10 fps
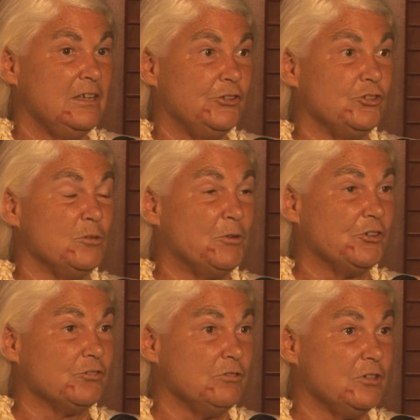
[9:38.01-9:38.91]

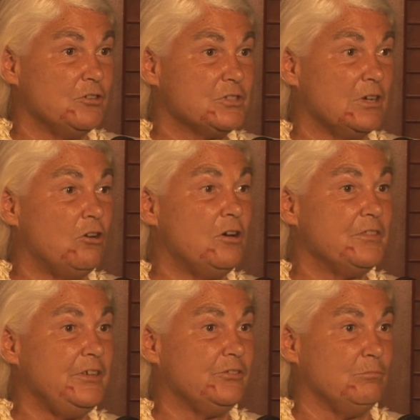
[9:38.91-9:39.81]
Pseudomonas aeruginosa. All
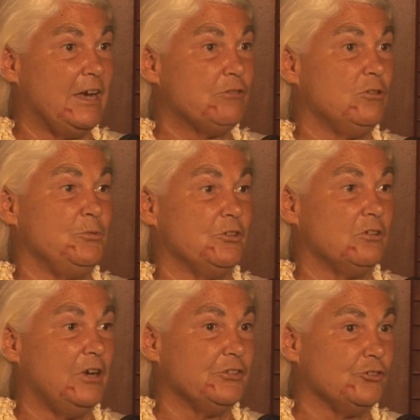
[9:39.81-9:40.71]
these microbes that are
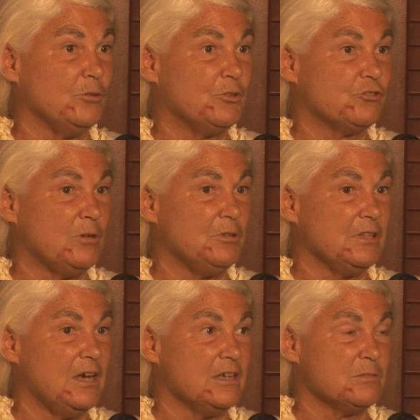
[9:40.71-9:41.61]
causing so much trouble in
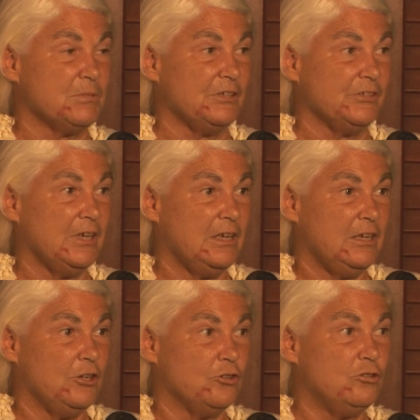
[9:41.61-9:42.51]
the hospital
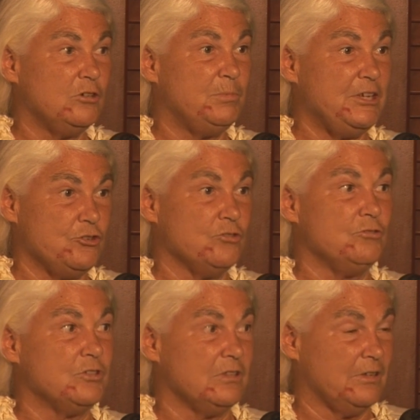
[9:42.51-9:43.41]
could be
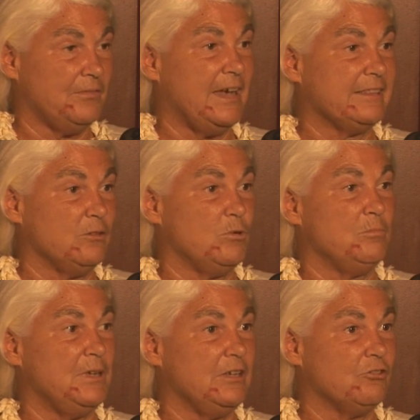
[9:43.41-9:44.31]
due to the fact that we're
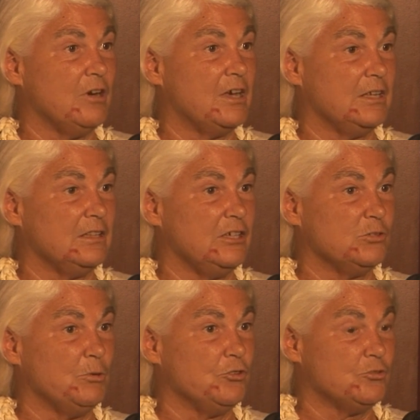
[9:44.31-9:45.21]
being chronically
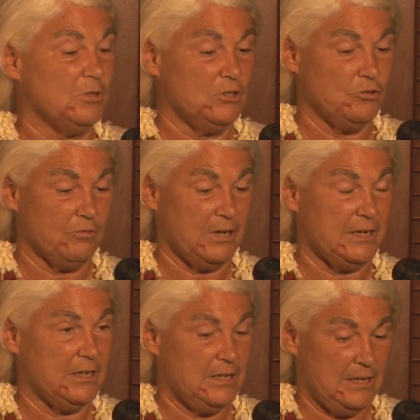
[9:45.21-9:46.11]
exposed to a low-grade
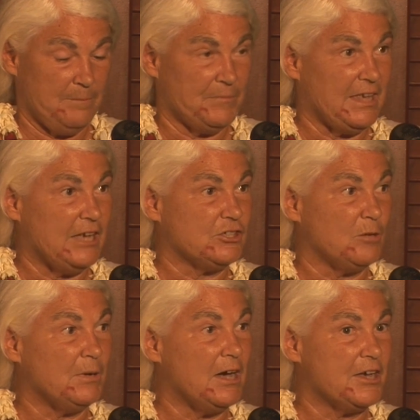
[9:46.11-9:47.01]

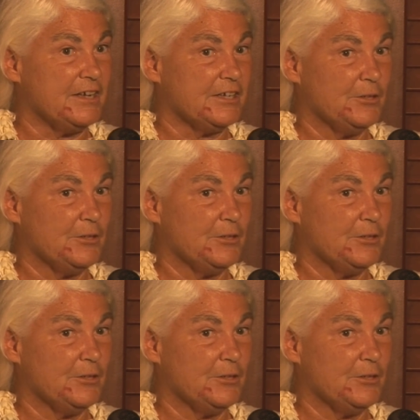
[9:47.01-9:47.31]
antibiotic